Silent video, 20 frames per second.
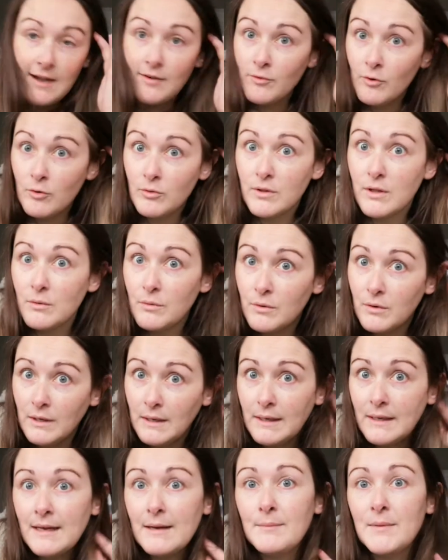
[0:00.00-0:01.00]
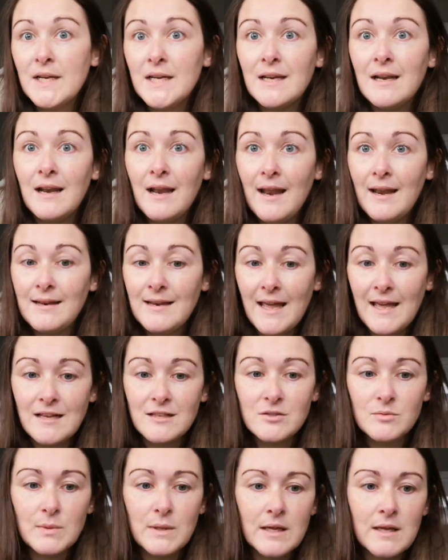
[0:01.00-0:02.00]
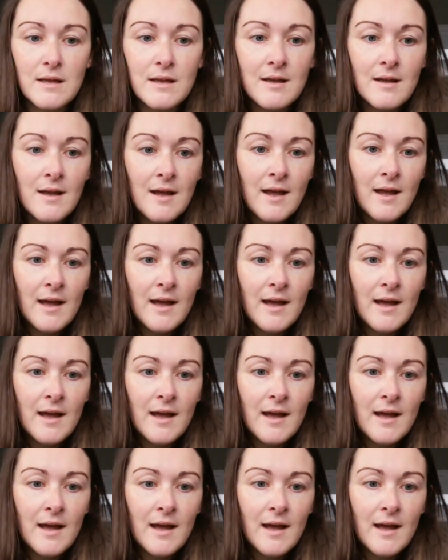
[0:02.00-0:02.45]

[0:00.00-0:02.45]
I thought they would come in next week.